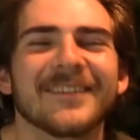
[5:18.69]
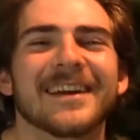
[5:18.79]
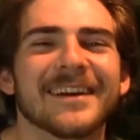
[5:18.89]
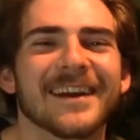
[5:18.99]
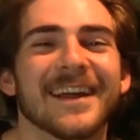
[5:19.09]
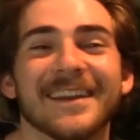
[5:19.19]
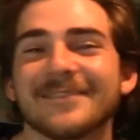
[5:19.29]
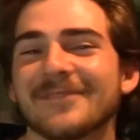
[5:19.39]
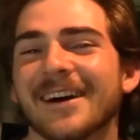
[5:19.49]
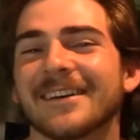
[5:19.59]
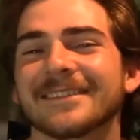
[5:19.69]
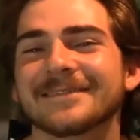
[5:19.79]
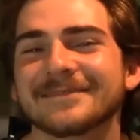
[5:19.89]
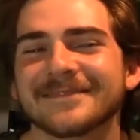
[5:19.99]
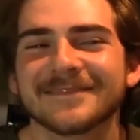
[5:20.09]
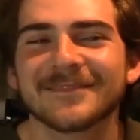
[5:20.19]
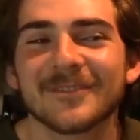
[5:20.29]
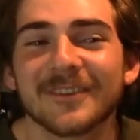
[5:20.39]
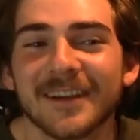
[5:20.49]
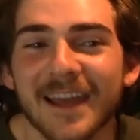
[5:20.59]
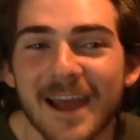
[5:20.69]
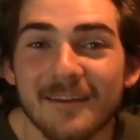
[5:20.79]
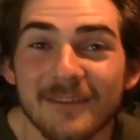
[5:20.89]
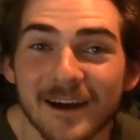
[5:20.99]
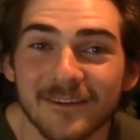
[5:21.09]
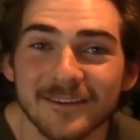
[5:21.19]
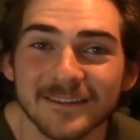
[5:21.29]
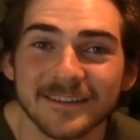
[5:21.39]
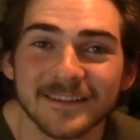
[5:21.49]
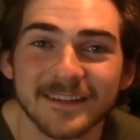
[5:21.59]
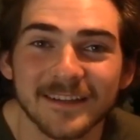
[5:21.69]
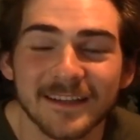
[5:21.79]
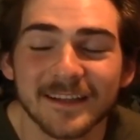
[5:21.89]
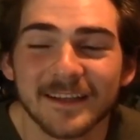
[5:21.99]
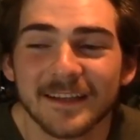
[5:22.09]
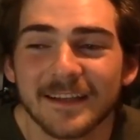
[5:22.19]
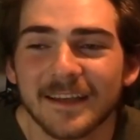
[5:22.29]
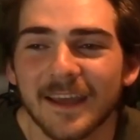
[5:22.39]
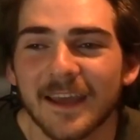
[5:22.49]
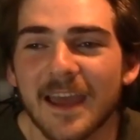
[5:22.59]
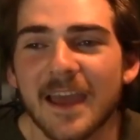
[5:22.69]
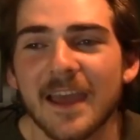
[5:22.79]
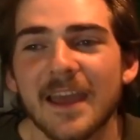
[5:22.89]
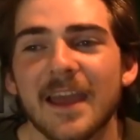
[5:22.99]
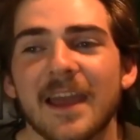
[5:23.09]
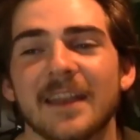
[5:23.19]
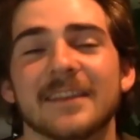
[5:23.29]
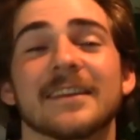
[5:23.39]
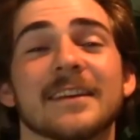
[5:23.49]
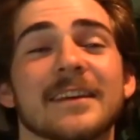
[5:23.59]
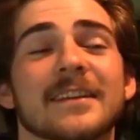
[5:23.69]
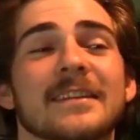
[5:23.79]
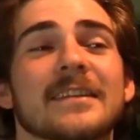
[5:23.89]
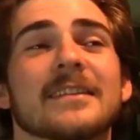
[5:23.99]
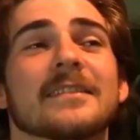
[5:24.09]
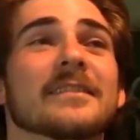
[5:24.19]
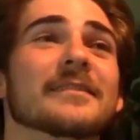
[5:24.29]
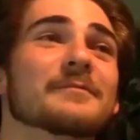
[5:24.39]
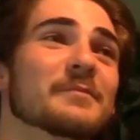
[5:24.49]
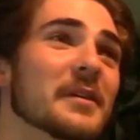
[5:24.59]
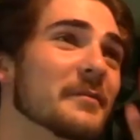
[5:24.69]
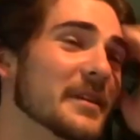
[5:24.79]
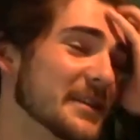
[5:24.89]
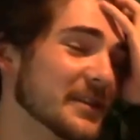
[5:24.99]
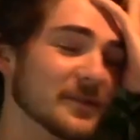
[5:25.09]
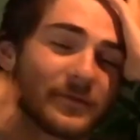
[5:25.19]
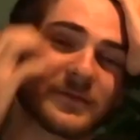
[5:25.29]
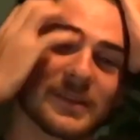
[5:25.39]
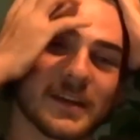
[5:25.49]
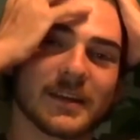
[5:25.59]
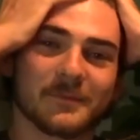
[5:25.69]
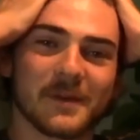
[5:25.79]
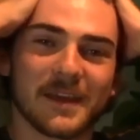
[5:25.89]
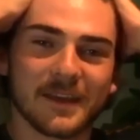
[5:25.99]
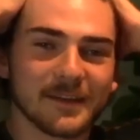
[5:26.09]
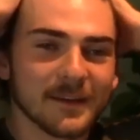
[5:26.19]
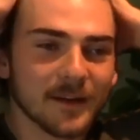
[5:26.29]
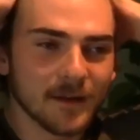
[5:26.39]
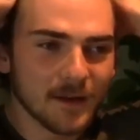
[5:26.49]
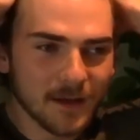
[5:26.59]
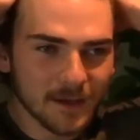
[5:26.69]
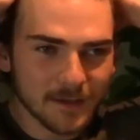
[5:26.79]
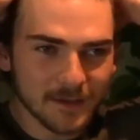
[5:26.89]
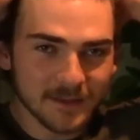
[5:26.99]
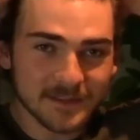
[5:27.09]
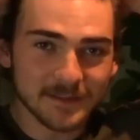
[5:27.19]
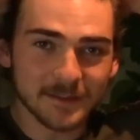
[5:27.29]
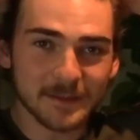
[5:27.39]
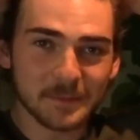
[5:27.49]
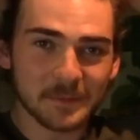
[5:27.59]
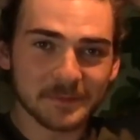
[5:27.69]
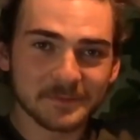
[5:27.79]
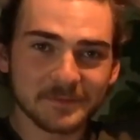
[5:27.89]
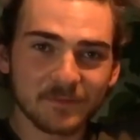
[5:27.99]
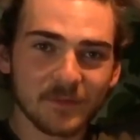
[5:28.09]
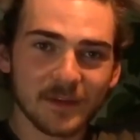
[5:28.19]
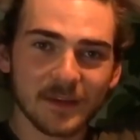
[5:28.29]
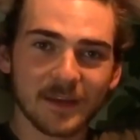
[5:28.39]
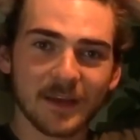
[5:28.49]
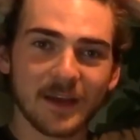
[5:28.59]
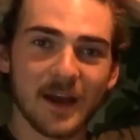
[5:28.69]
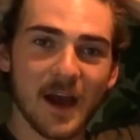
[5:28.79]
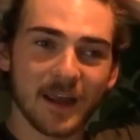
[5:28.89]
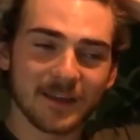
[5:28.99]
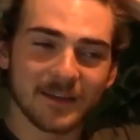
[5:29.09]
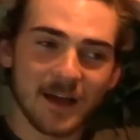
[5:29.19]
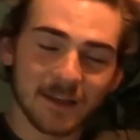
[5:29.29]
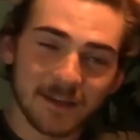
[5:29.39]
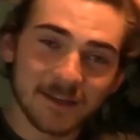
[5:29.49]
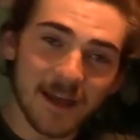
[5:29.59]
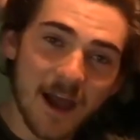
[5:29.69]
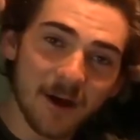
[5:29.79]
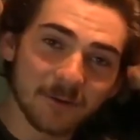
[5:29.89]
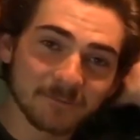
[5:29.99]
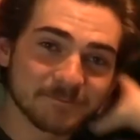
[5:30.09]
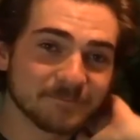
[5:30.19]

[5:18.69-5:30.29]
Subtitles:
we're at about 4.5 hours, and it is pretty much excruciating pain. I cannot sleep. I cannot lay down.